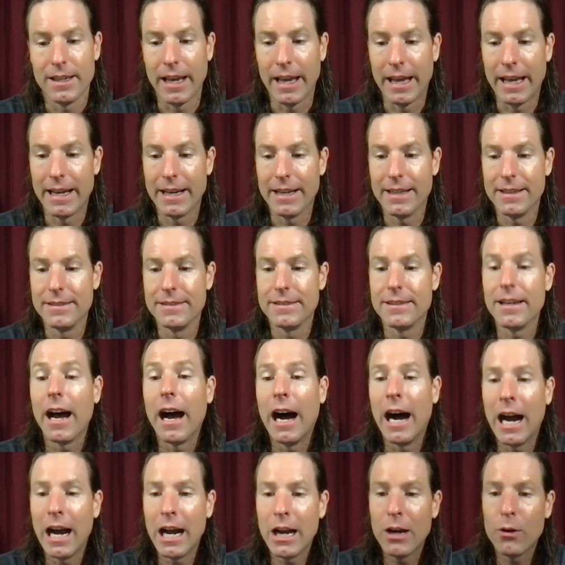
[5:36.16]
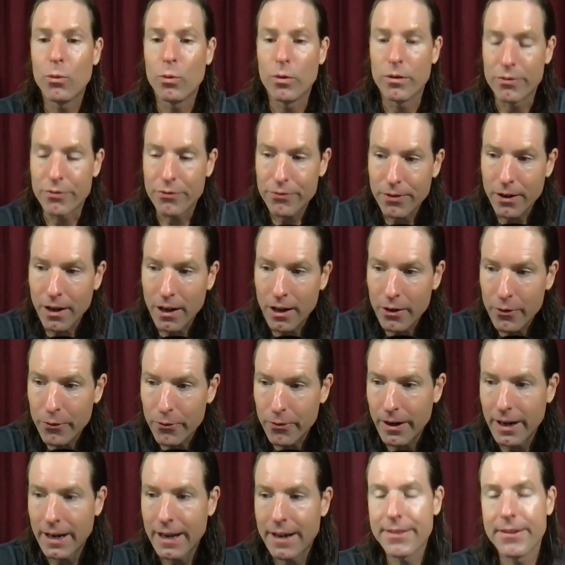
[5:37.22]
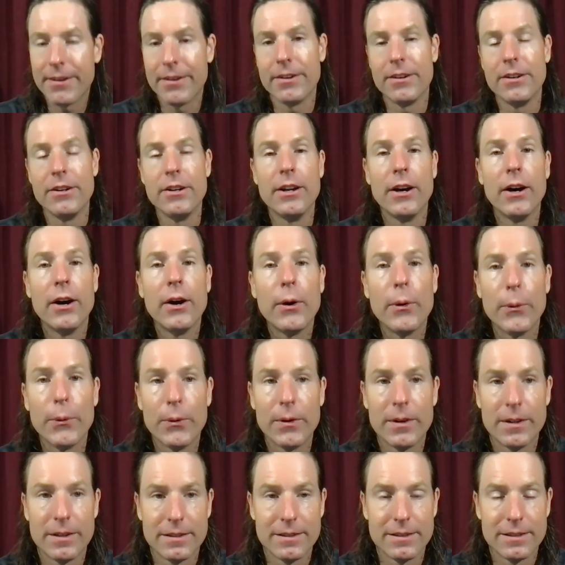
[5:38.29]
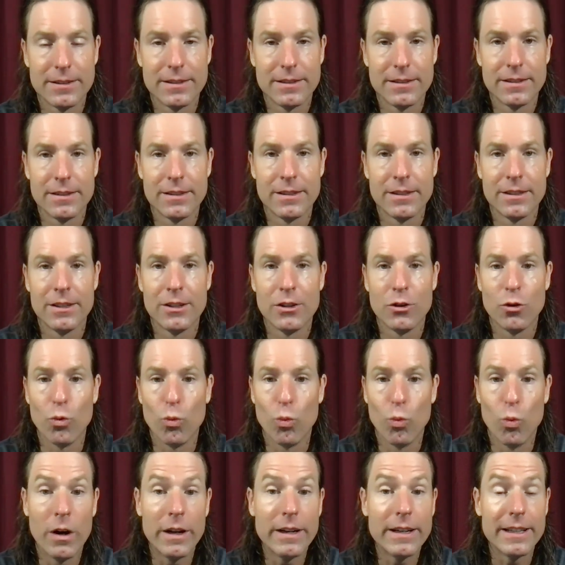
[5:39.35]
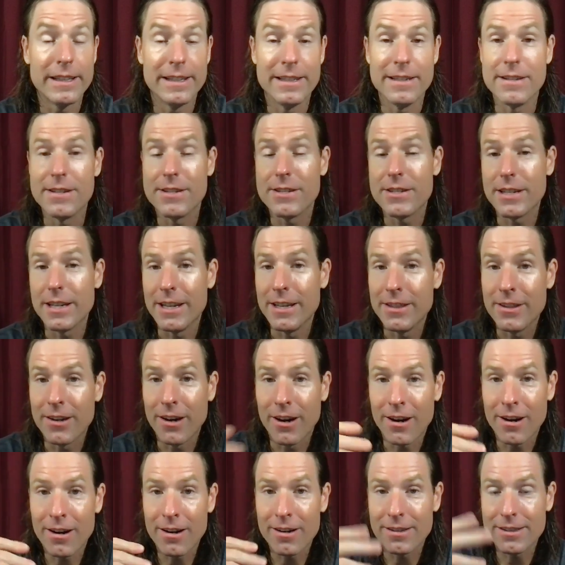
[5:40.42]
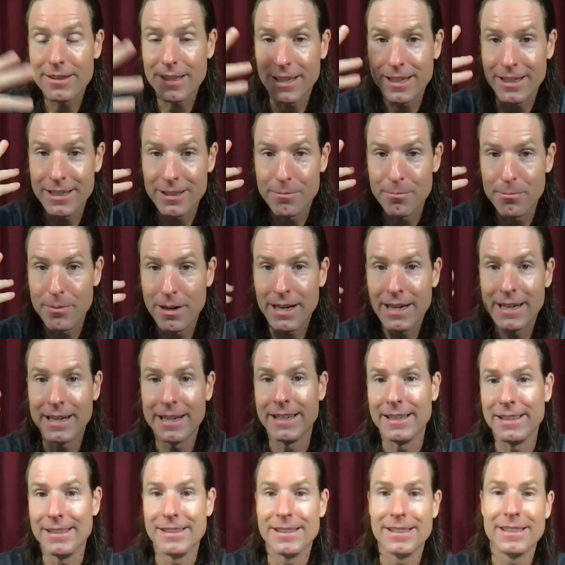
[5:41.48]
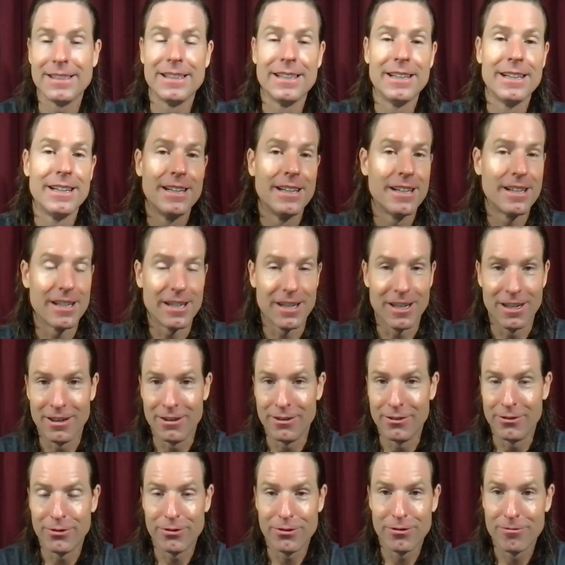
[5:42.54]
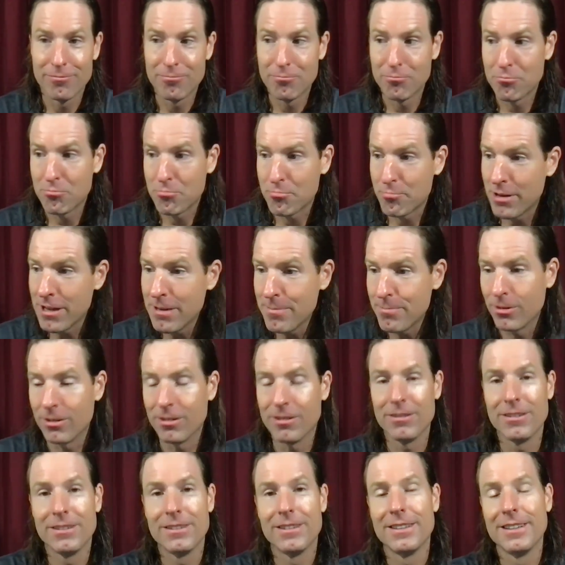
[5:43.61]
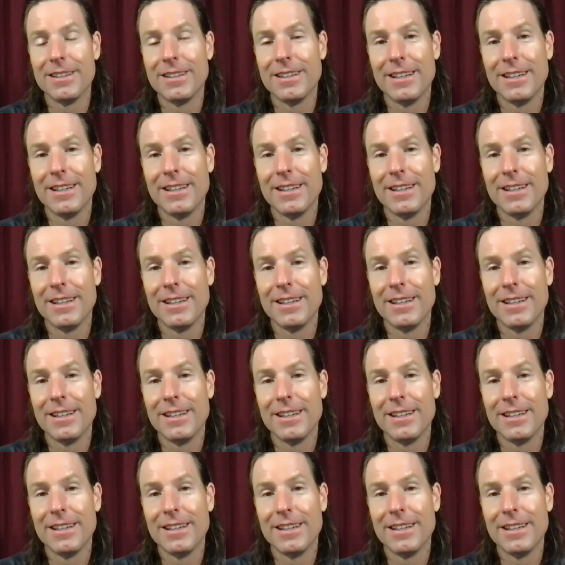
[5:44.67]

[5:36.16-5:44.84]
And I would far rather know what is in the heart and the mind of people